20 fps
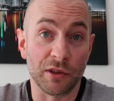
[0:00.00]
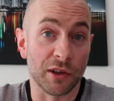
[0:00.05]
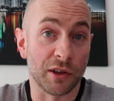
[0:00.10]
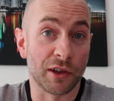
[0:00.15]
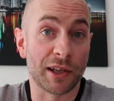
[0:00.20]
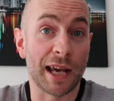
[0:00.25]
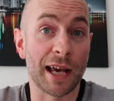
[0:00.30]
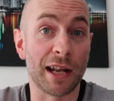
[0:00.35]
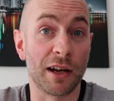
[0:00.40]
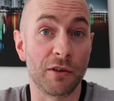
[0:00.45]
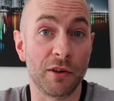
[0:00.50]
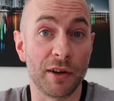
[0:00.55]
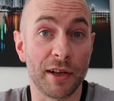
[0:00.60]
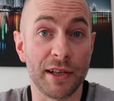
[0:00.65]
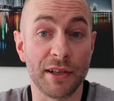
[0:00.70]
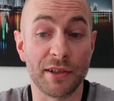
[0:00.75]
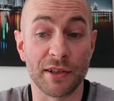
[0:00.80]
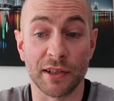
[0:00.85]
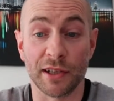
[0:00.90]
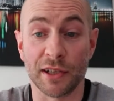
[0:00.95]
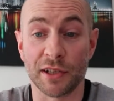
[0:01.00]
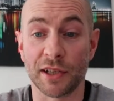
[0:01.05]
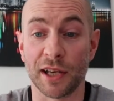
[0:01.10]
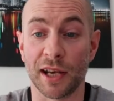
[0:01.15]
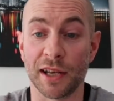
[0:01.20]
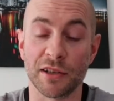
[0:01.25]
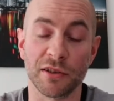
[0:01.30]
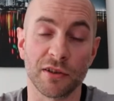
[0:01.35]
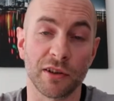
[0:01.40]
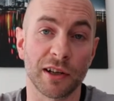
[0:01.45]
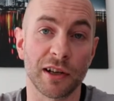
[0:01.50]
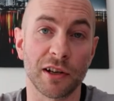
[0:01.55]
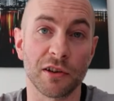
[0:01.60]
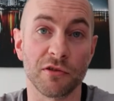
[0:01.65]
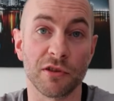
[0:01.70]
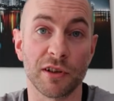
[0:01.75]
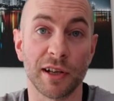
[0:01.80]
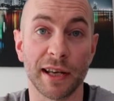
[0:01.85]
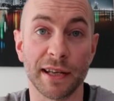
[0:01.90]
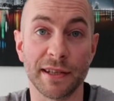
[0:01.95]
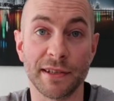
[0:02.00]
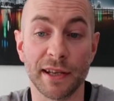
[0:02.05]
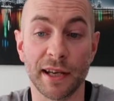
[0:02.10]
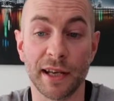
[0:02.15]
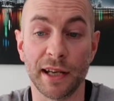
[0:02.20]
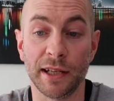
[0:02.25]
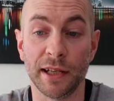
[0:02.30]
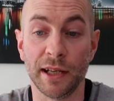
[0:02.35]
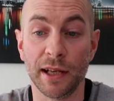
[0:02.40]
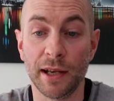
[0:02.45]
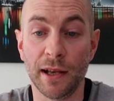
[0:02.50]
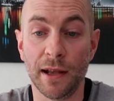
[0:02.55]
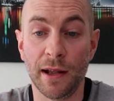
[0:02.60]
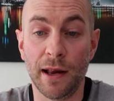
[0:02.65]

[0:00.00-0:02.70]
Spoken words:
your calories, in this case 918,